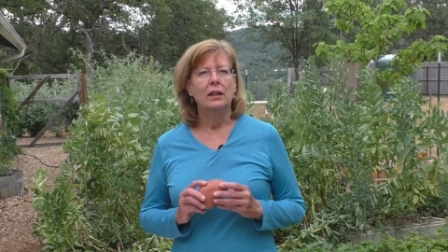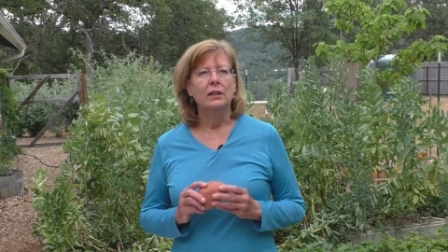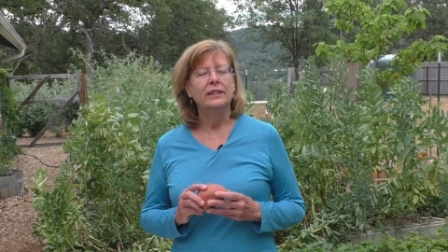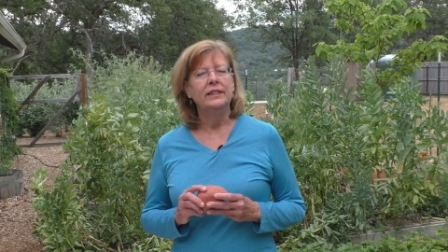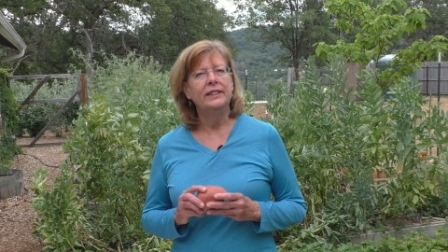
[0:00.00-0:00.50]

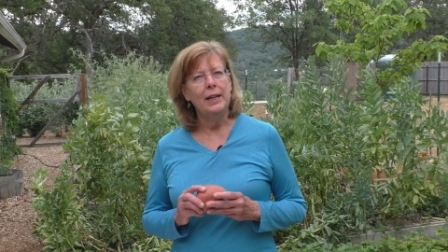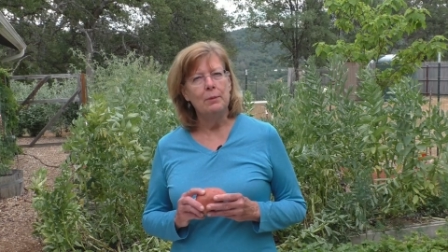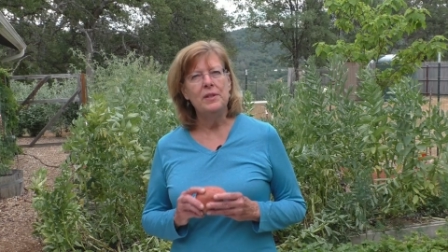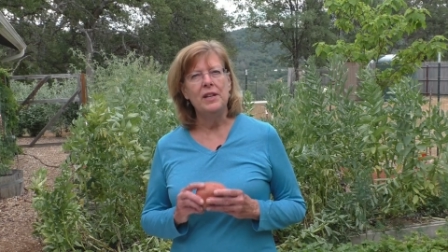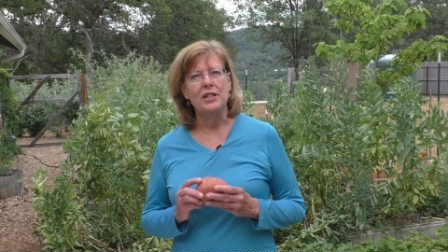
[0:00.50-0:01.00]

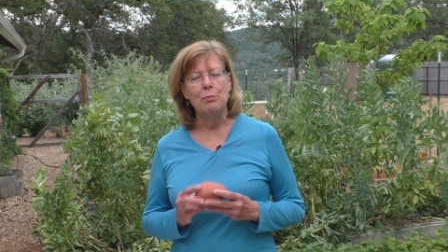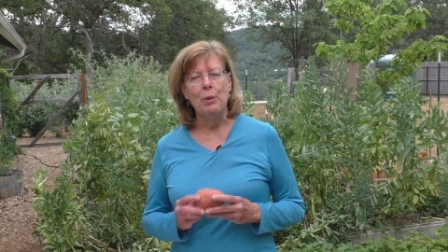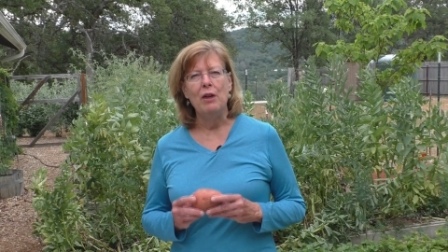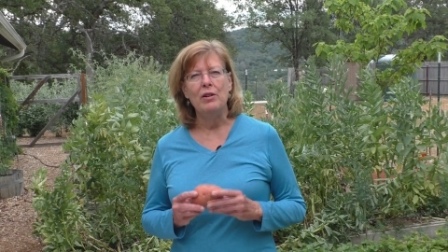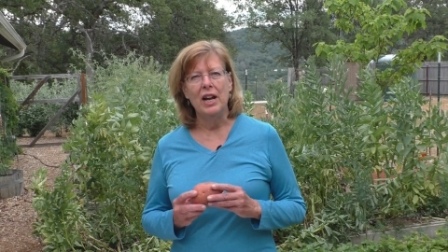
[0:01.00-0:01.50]
stems that
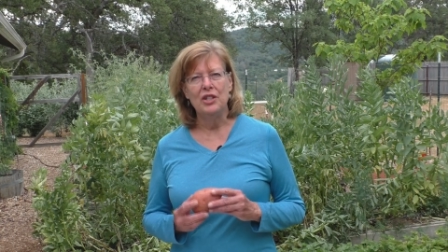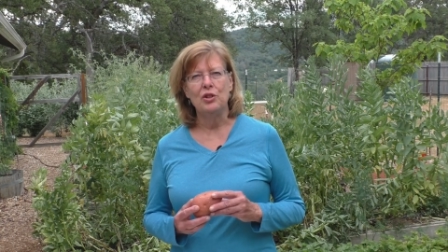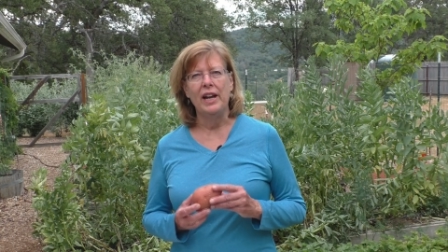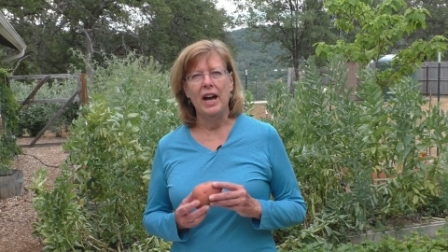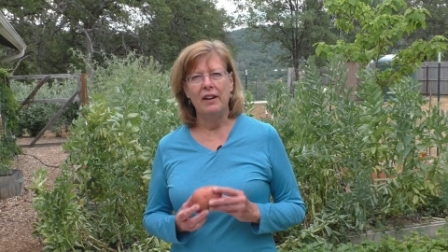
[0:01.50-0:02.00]
sprout
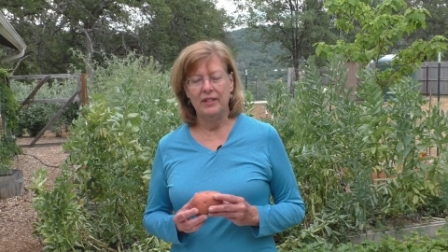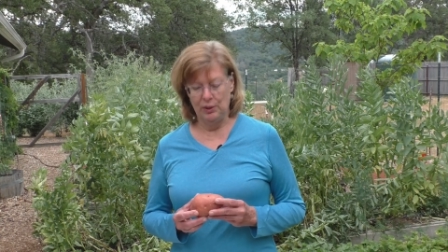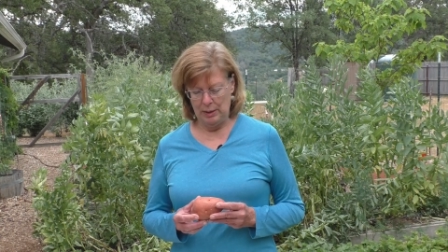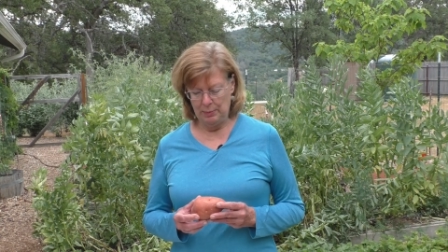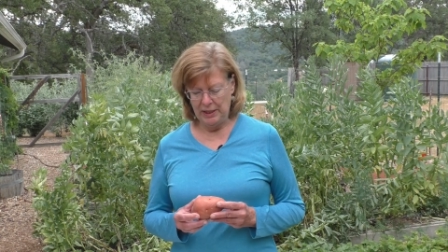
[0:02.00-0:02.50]
naturally out of a
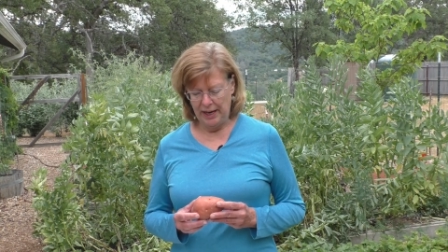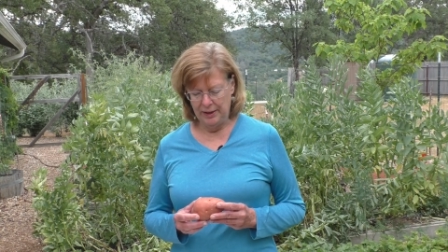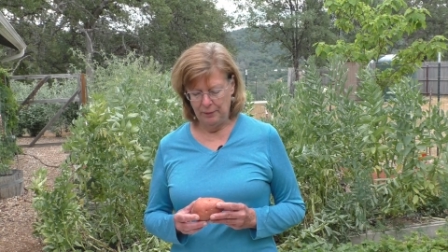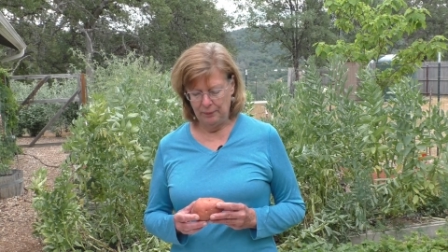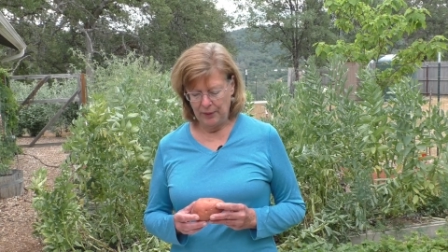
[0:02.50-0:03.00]
sweet potato.